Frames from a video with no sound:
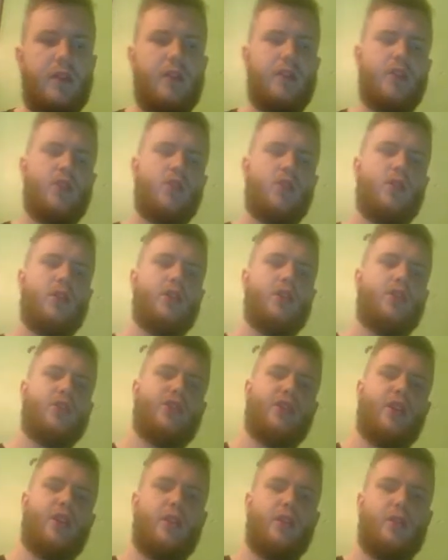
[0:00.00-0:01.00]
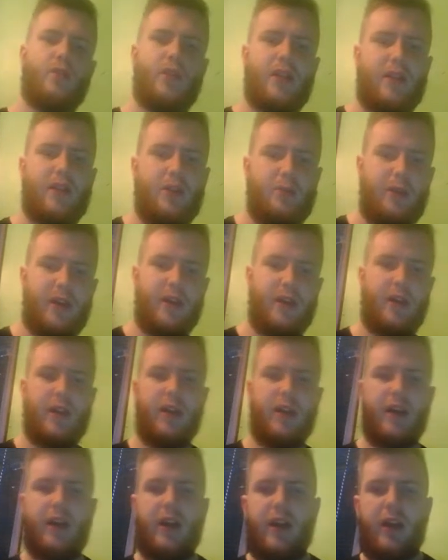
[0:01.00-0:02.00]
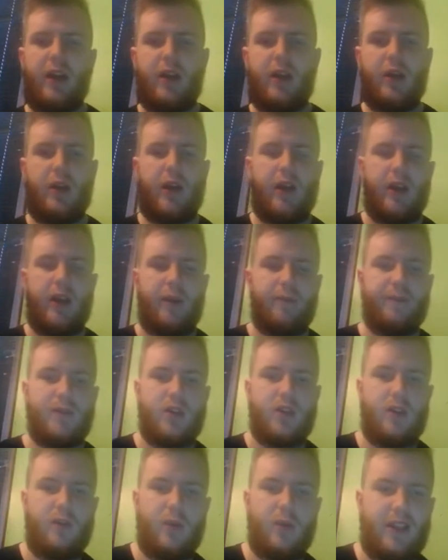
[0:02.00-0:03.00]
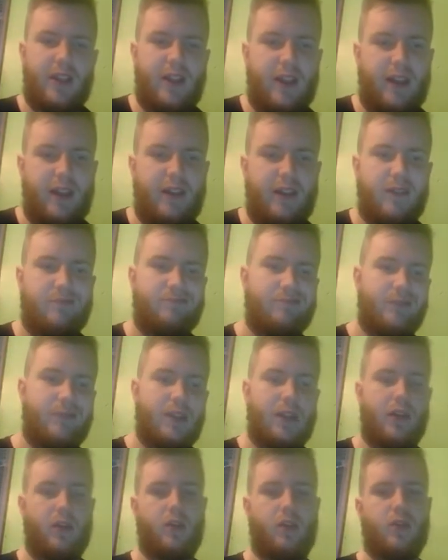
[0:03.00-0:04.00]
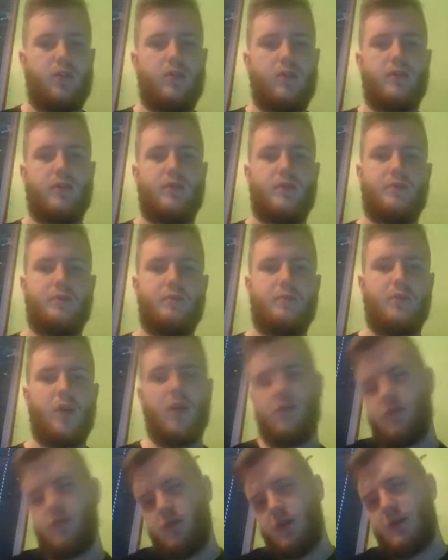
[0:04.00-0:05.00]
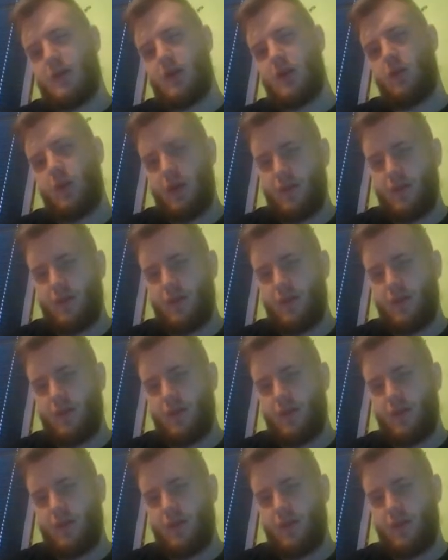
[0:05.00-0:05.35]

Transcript: you know, could say we're a little bit sort of weak to, like, I don't know, well, maybe not.